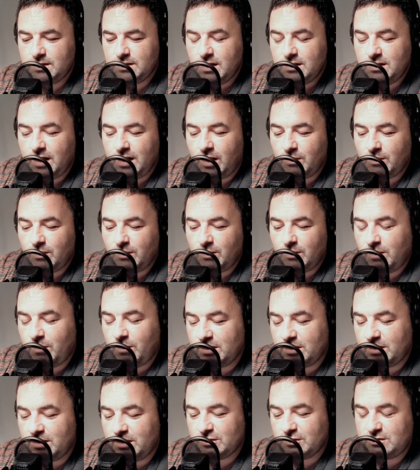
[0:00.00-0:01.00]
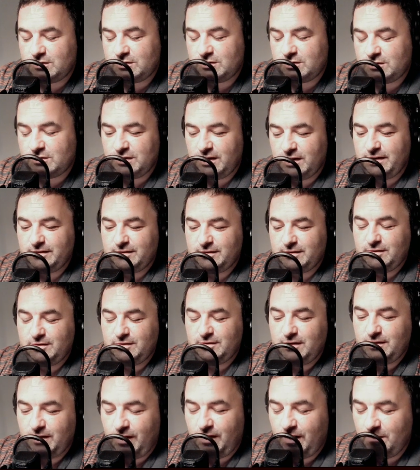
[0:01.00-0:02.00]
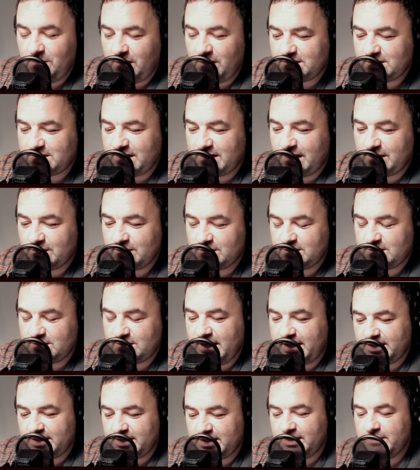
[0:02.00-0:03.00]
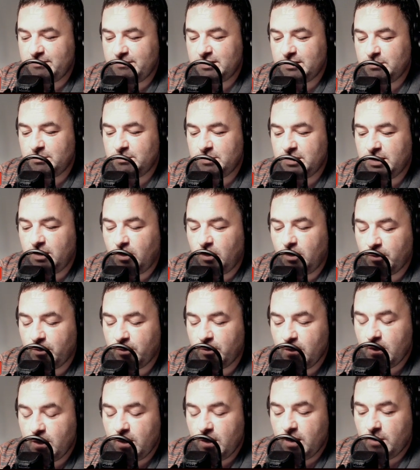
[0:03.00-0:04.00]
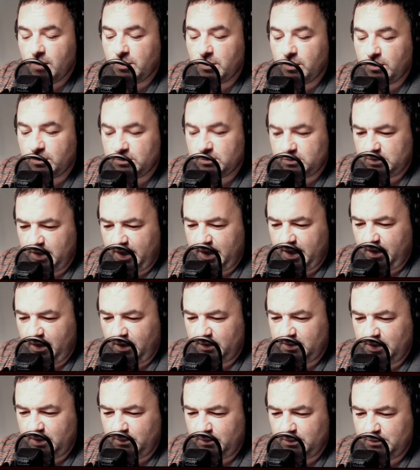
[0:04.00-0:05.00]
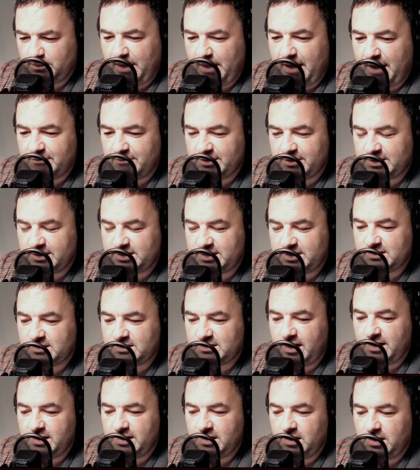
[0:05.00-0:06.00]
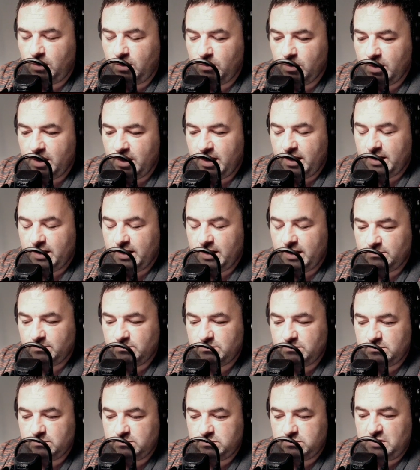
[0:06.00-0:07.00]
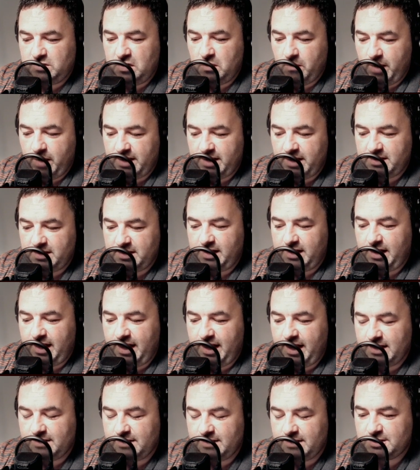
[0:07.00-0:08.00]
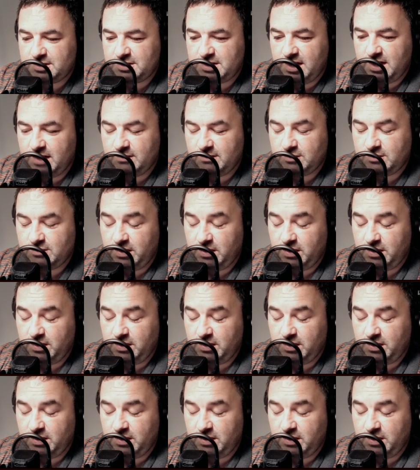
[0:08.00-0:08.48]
No, do you know what? Does it? I'm not saying there's negativity, but I think it was Maverick says there. Too early to get ahead of ourselves.